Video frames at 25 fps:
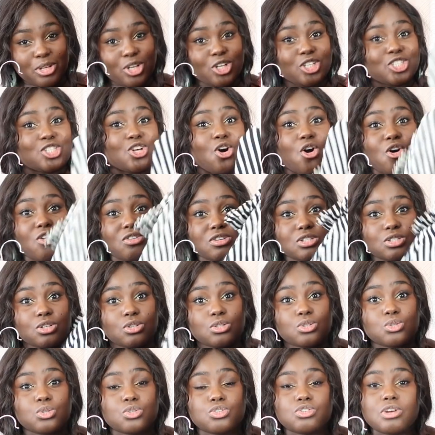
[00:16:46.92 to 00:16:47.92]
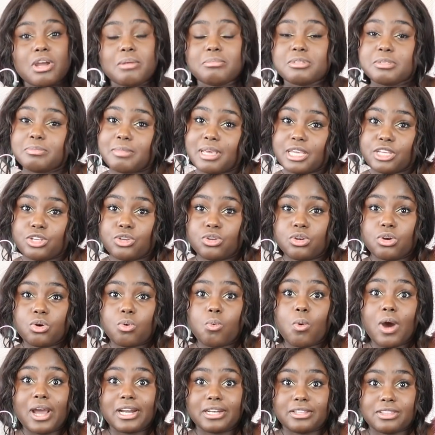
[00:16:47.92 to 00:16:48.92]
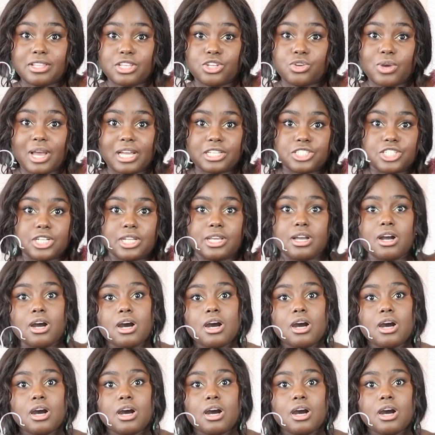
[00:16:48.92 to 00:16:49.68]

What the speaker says: because the horizontal stripes make you look wider than you actually